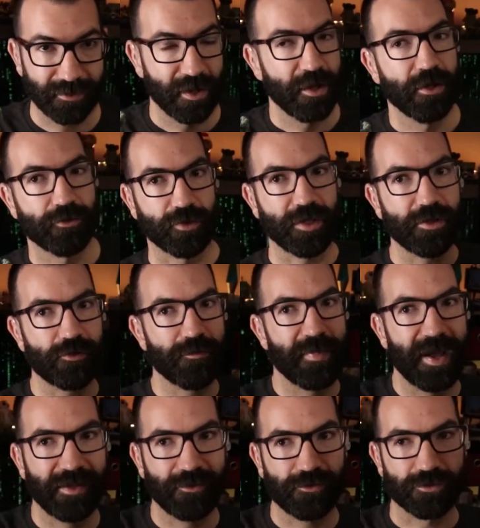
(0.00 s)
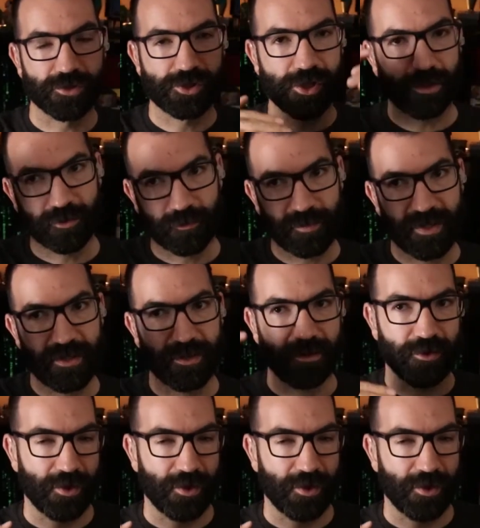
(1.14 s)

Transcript: So you need to balance your shutter speed and your